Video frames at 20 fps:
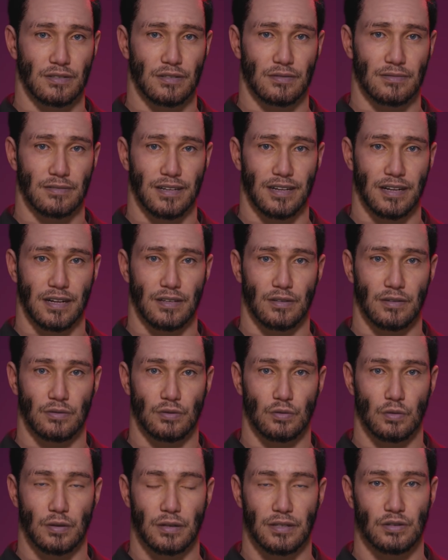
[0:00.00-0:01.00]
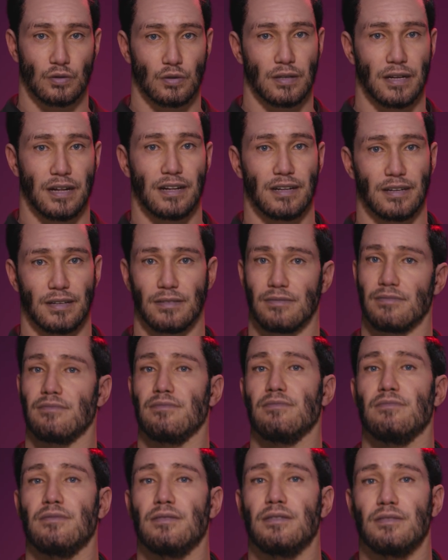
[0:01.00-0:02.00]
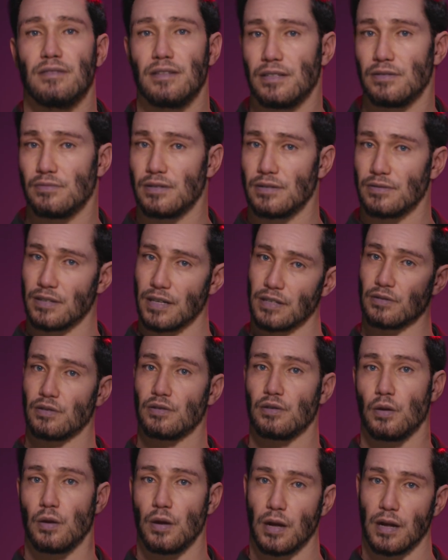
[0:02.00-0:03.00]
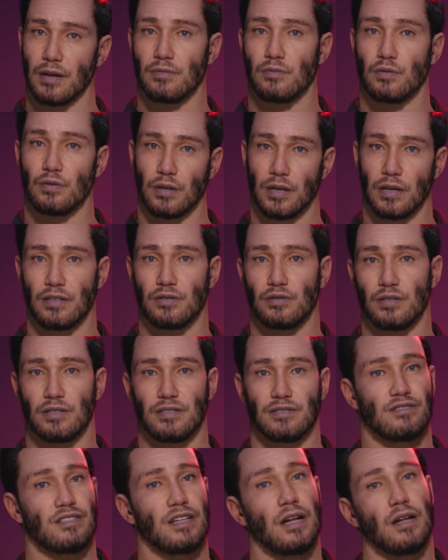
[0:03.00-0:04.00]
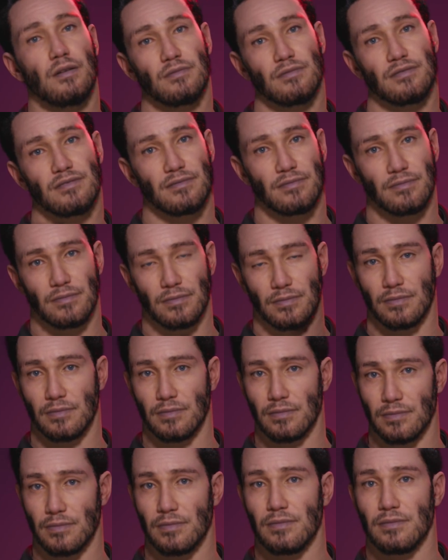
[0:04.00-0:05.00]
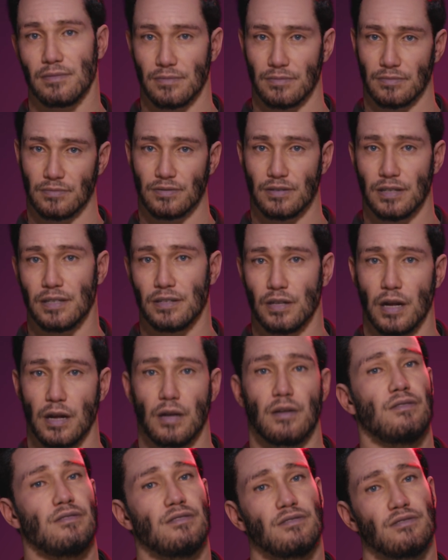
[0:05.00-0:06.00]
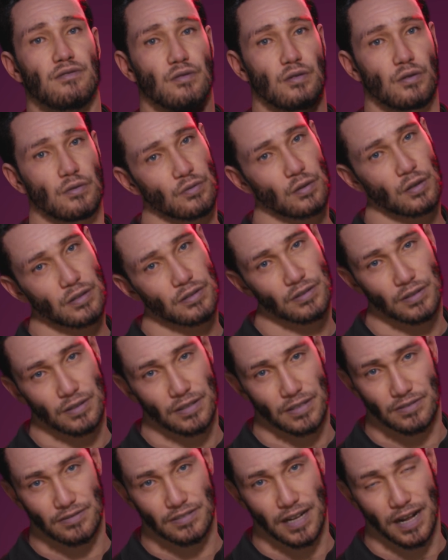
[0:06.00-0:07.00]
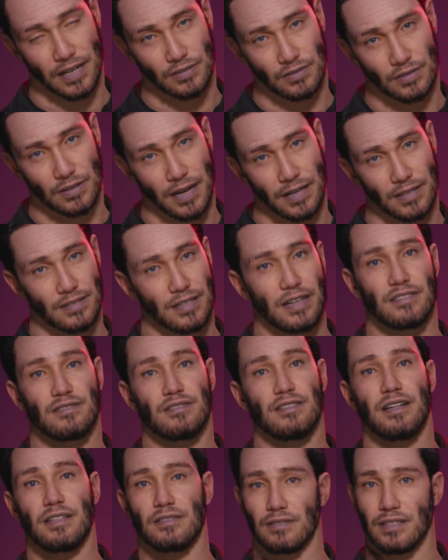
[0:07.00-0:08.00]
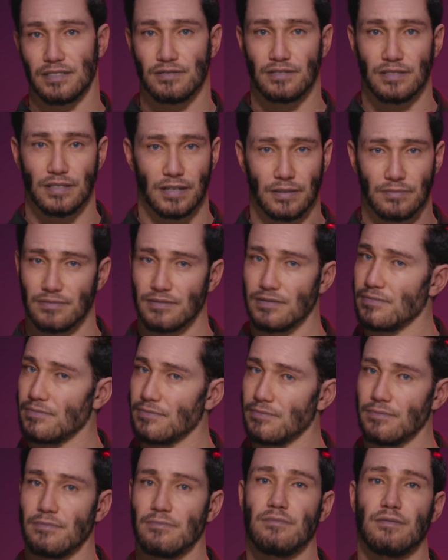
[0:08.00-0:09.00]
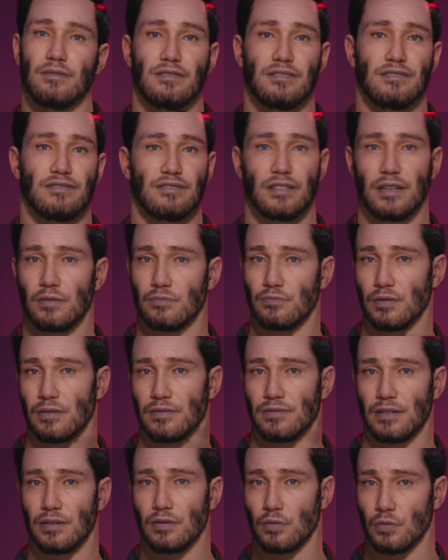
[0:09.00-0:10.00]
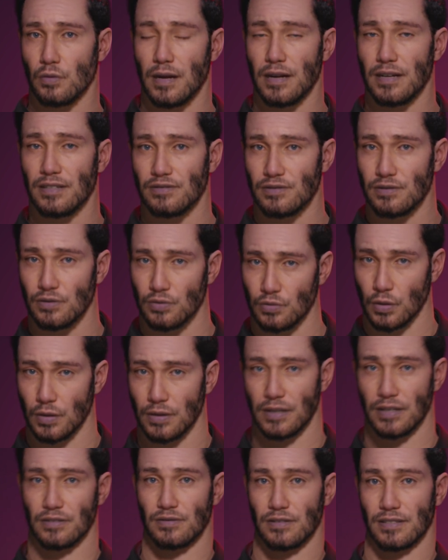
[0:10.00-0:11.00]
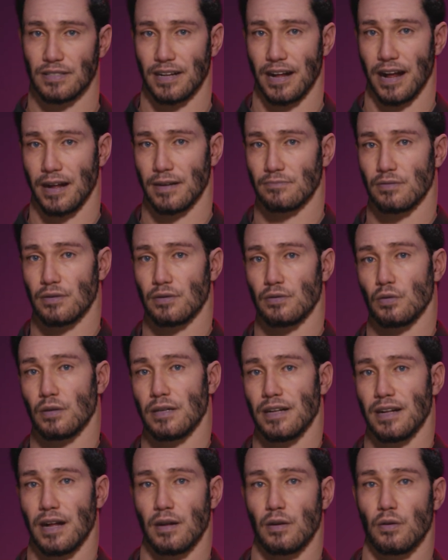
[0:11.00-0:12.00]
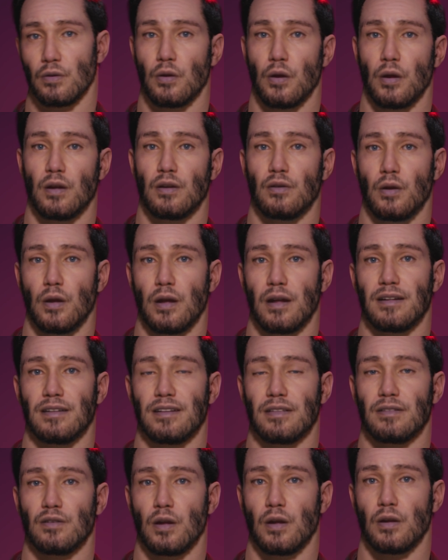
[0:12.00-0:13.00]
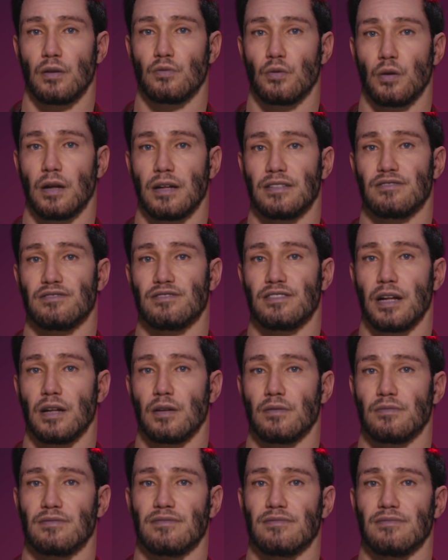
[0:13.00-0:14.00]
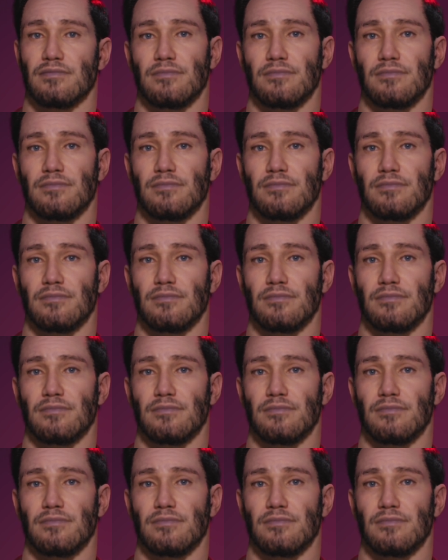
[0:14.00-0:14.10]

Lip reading: in the character we've created, even if it doesn't align with our true selves. Psychologists refer to this as identity dissonance, the discomfort that arises when there's a gap between our online and offline selves.